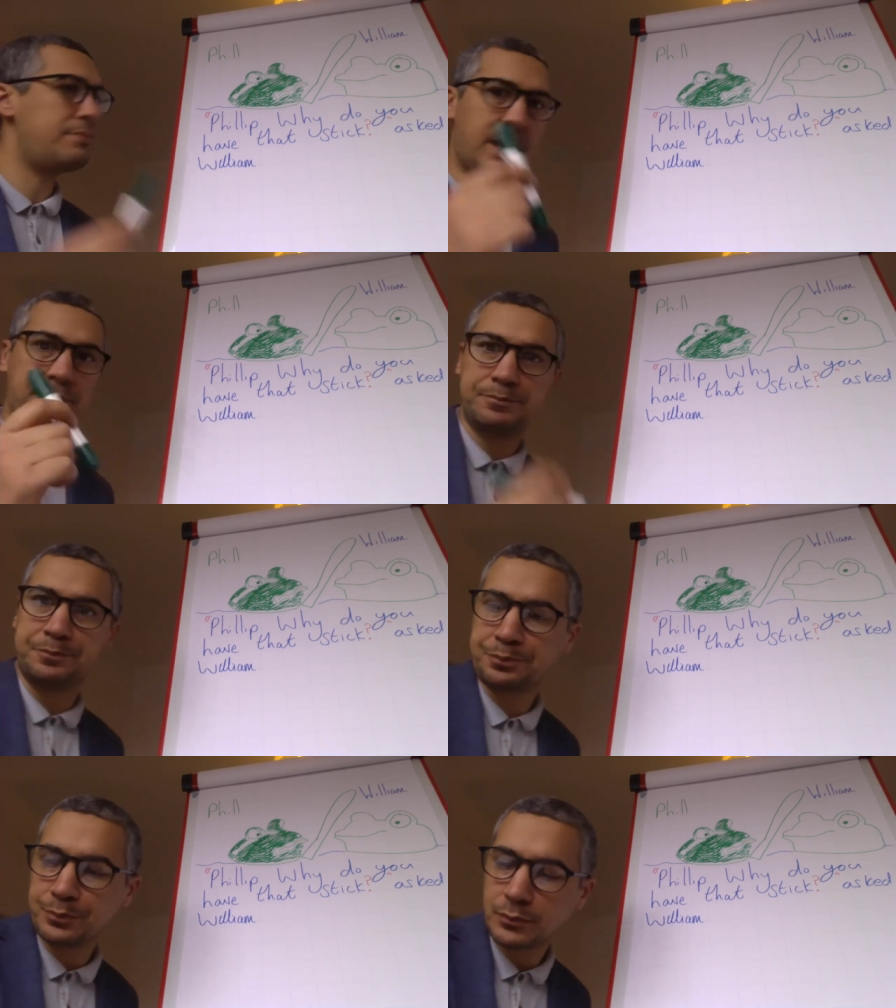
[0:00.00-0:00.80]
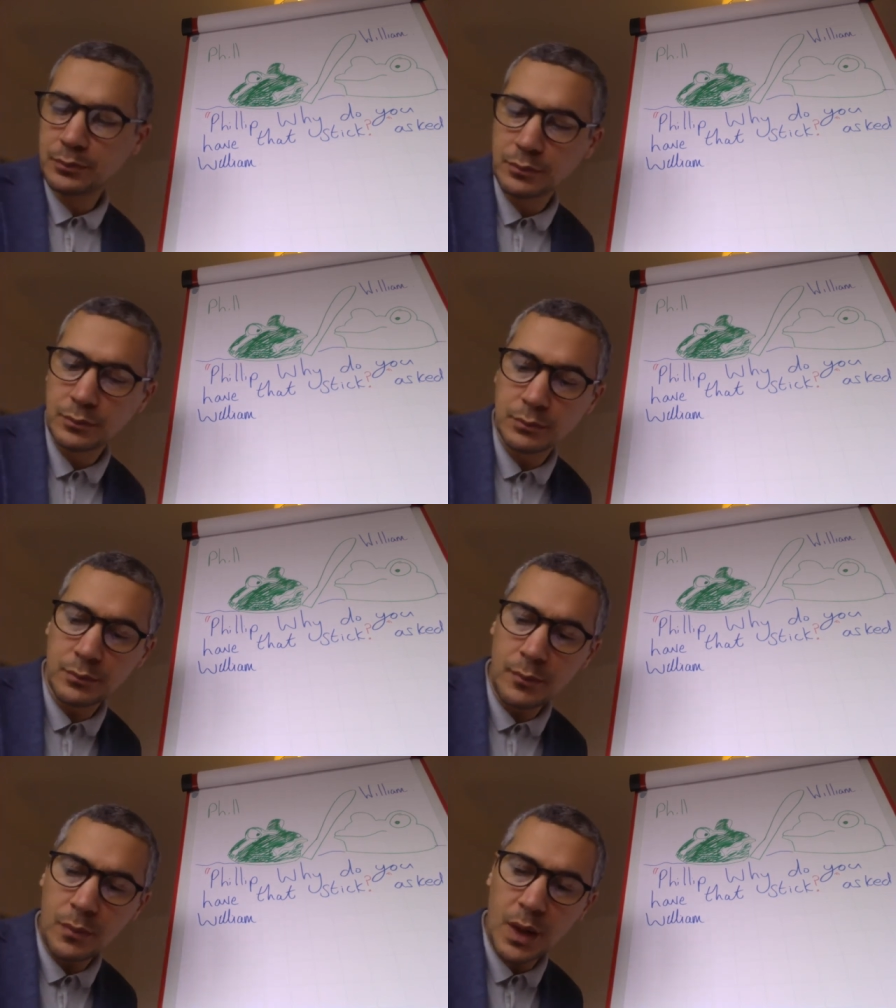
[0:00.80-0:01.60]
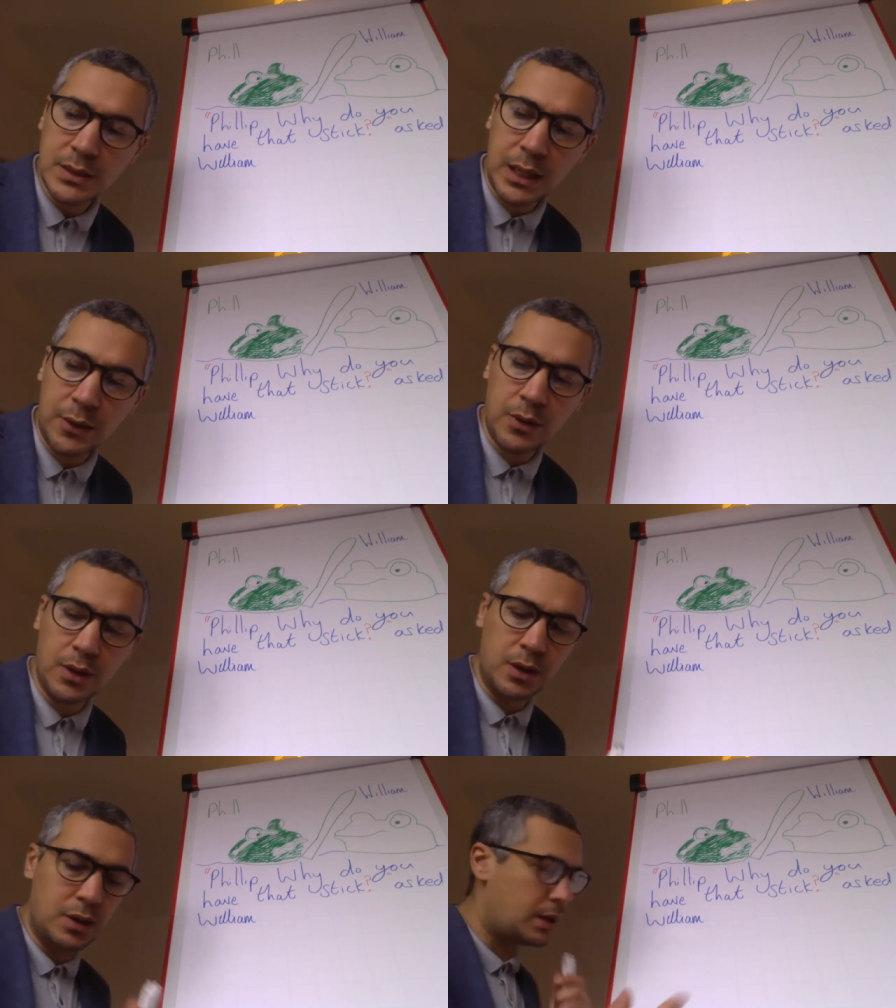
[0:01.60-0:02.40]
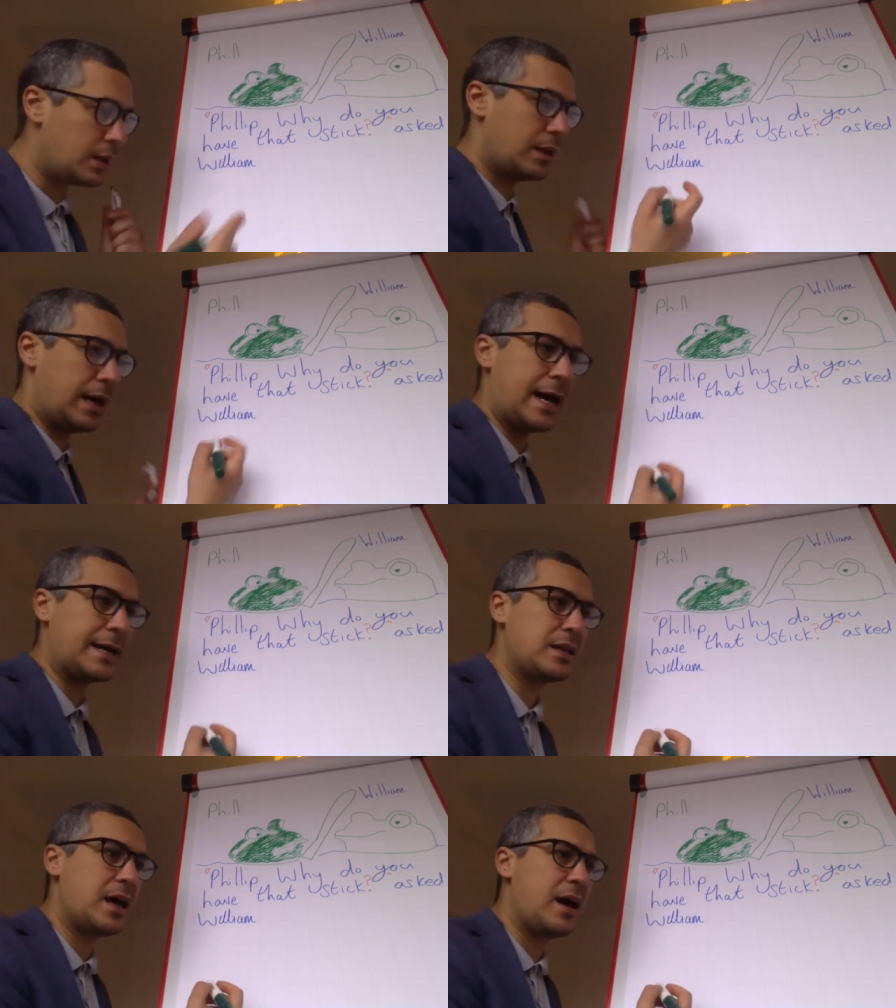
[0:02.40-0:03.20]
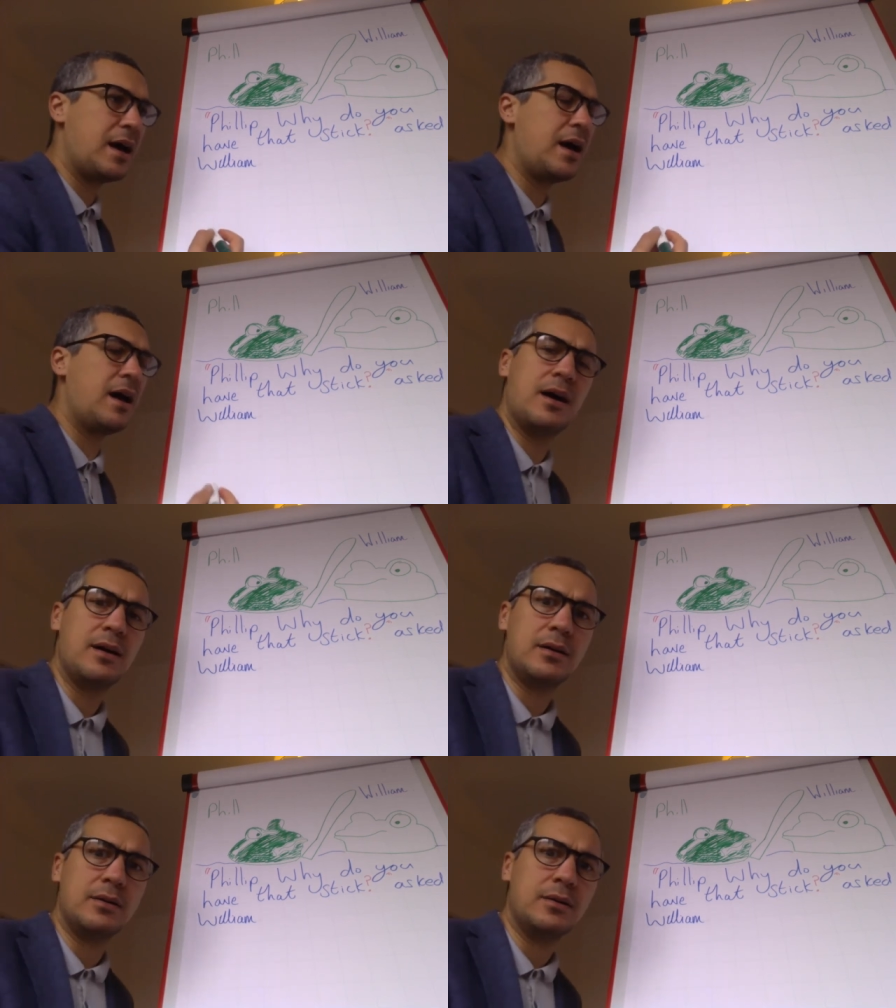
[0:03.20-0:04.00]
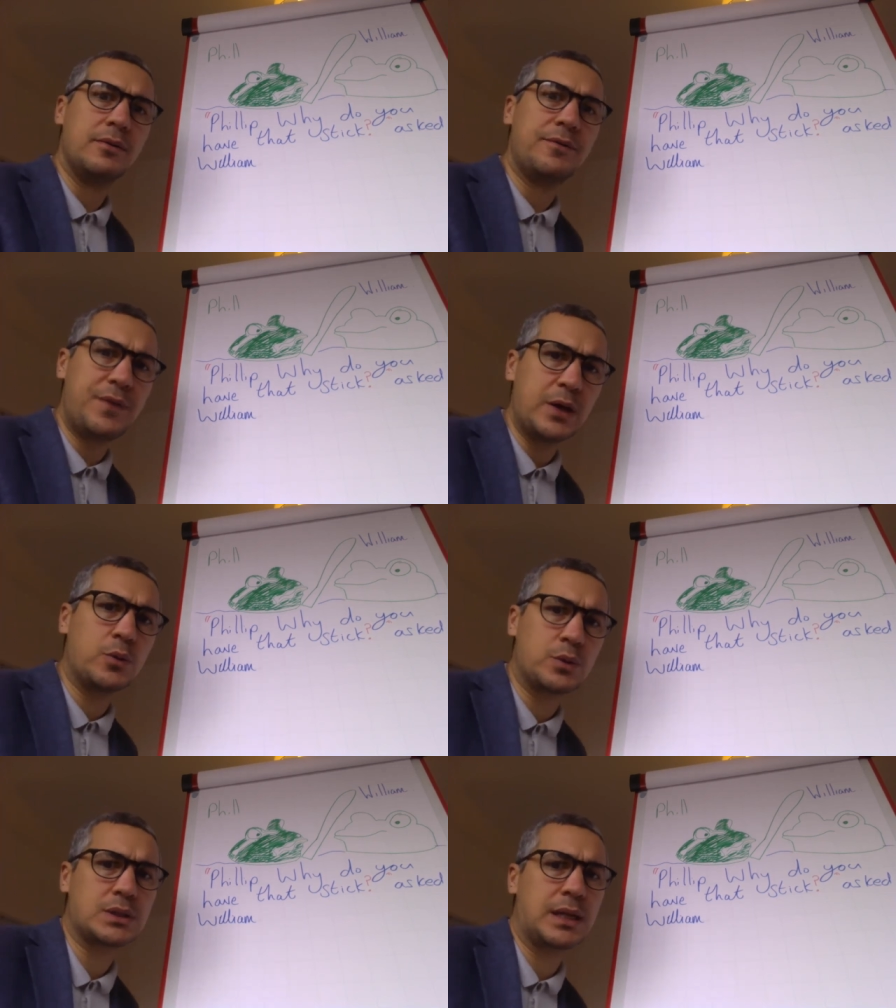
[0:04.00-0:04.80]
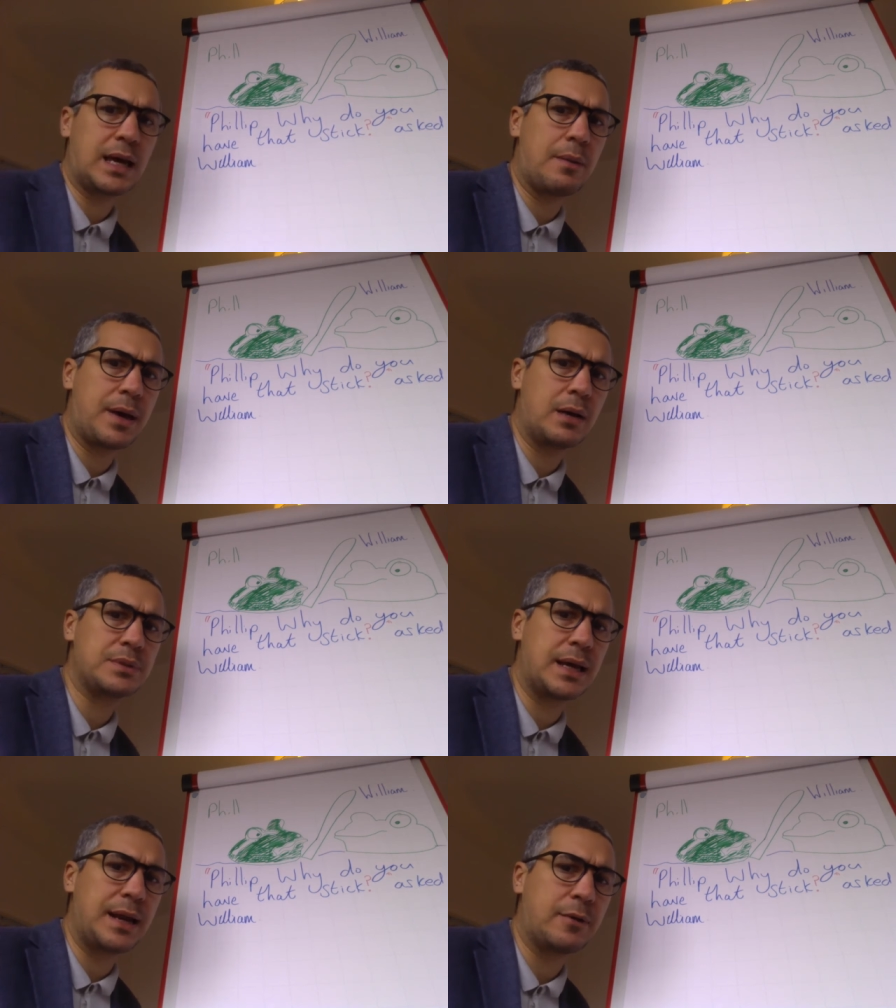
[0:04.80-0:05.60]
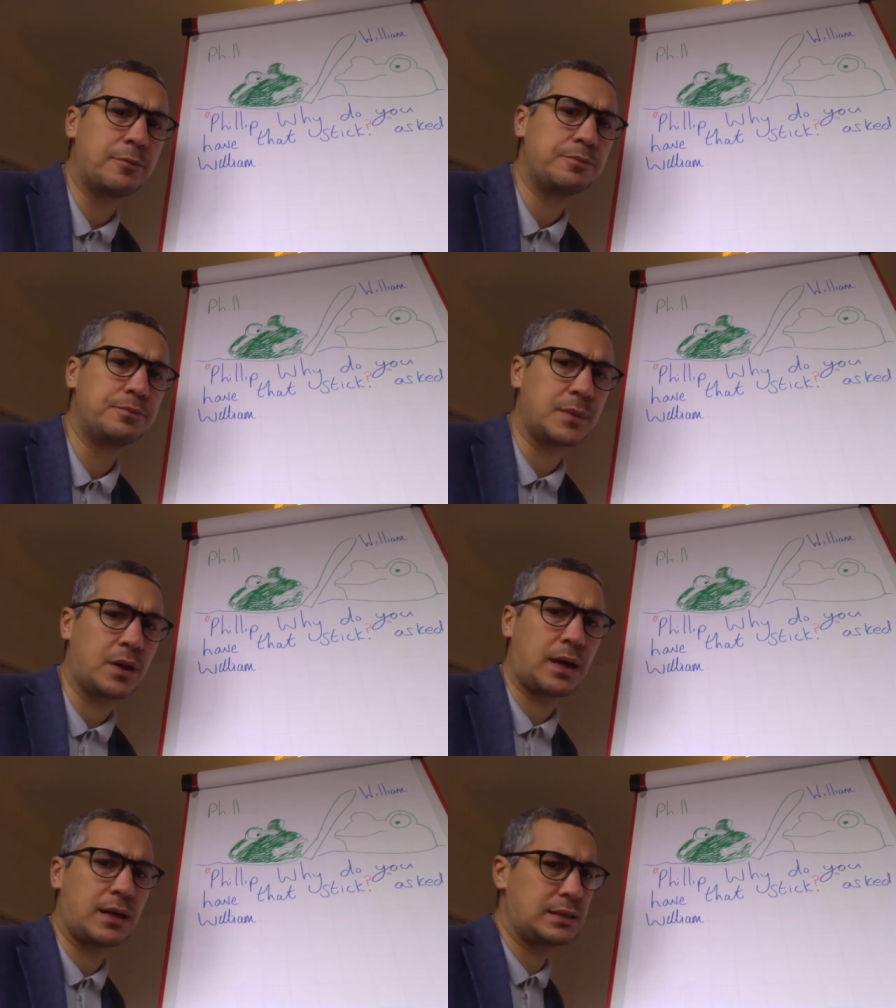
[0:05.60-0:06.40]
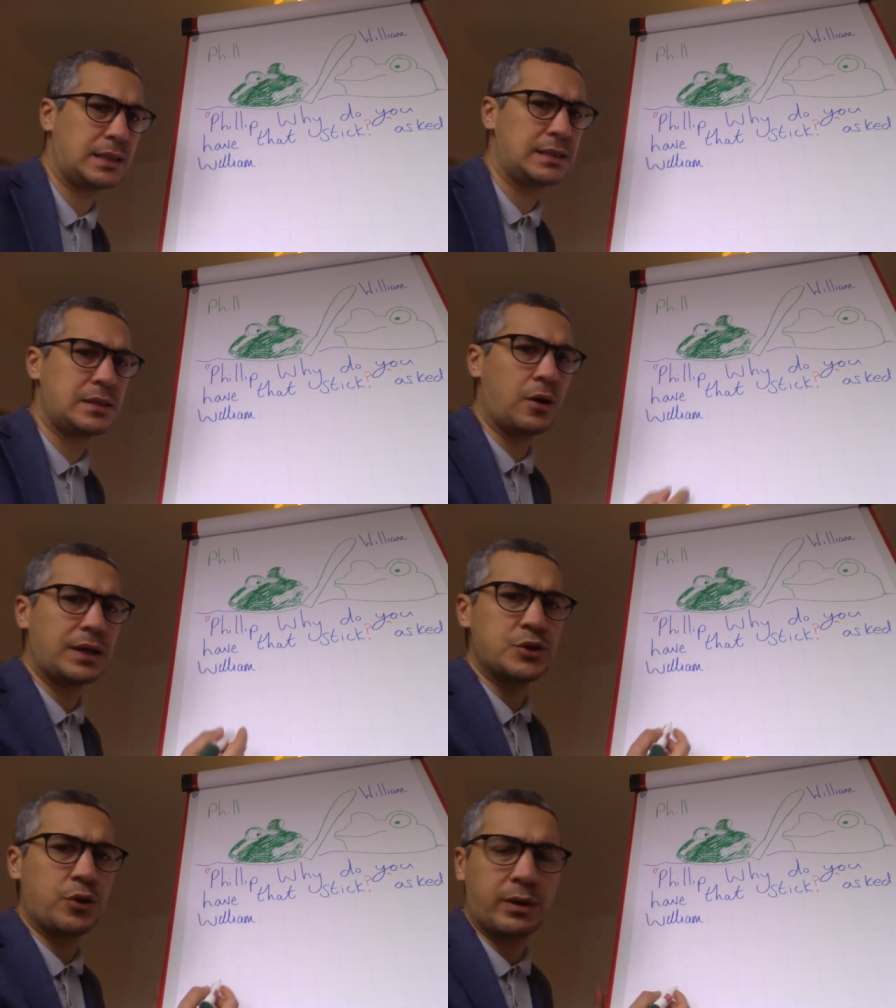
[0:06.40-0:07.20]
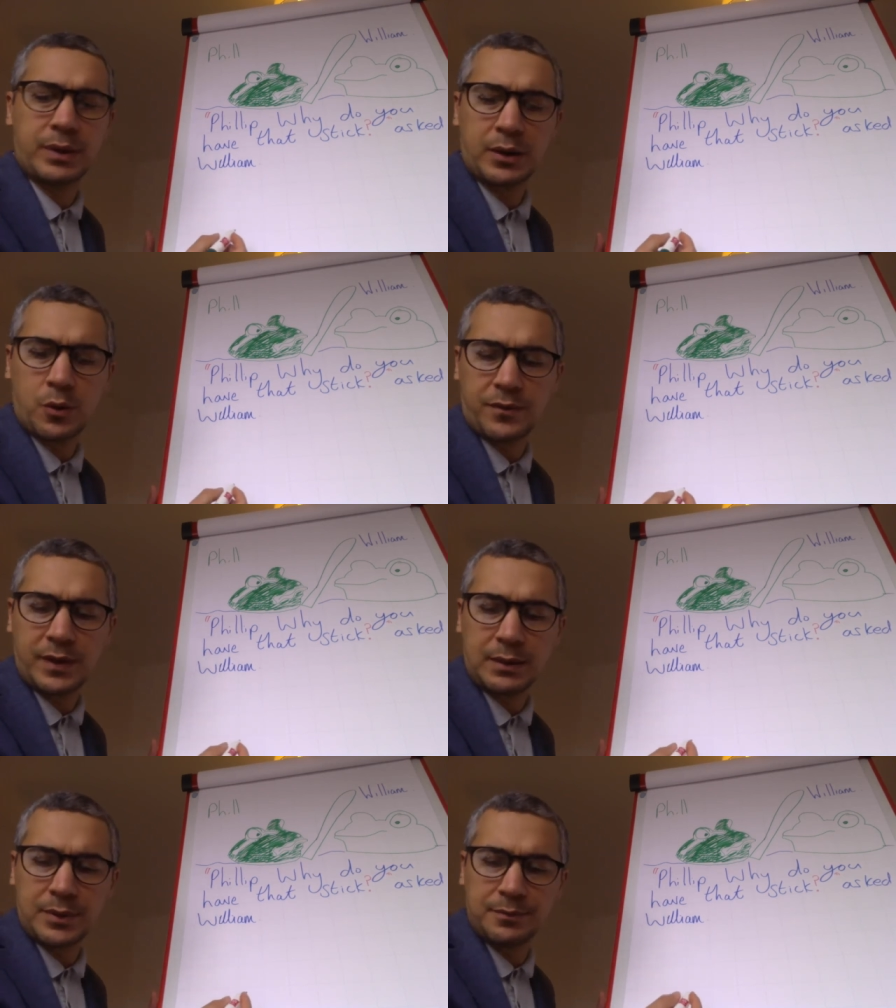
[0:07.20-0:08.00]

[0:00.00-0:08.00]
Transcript: pen. So, um, Phil's going to get a bit upset now. Okay, he's, he's not enjoying being called Philip.